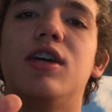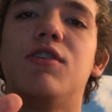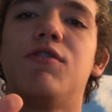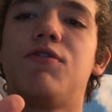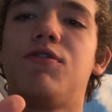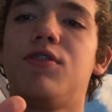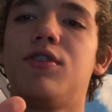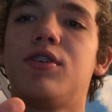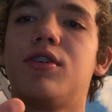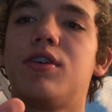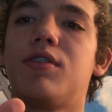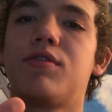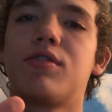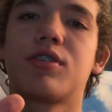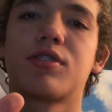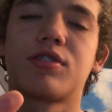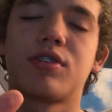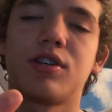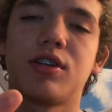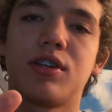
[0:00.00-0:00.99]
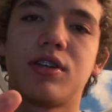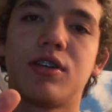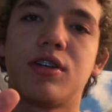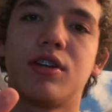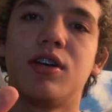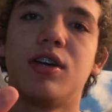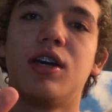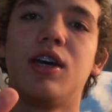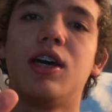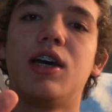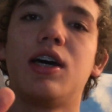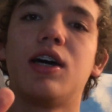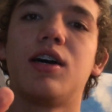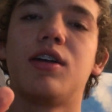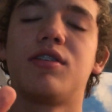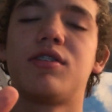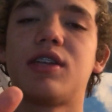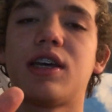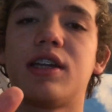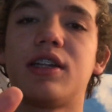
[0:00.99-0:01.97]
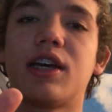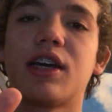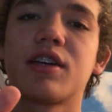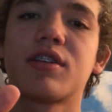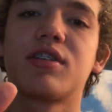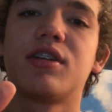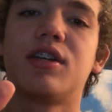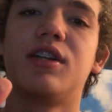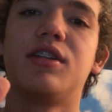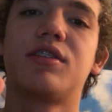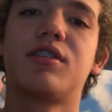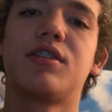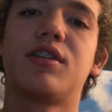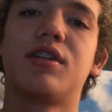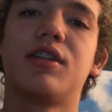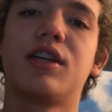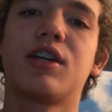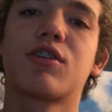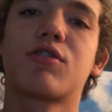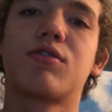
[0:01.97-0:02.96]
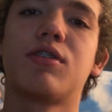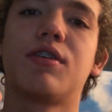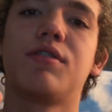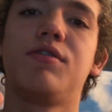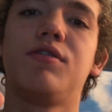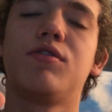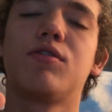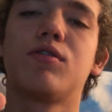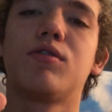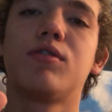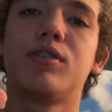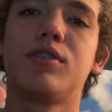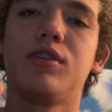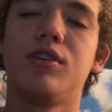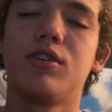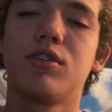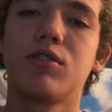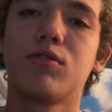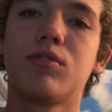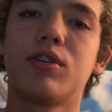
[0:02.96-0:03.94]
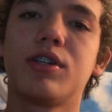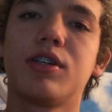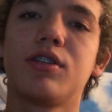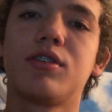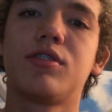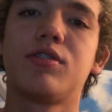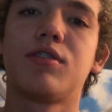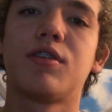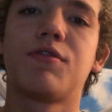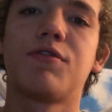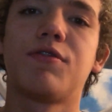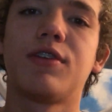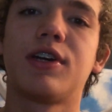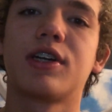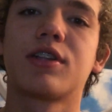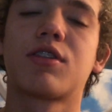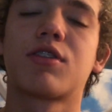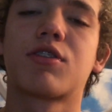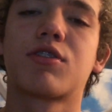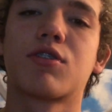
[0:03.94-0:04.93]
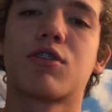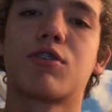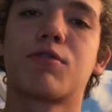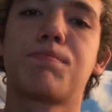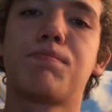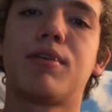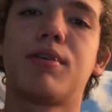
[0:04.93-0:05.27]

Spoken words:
If there's an accident in an aircraft, you don't want it to affect the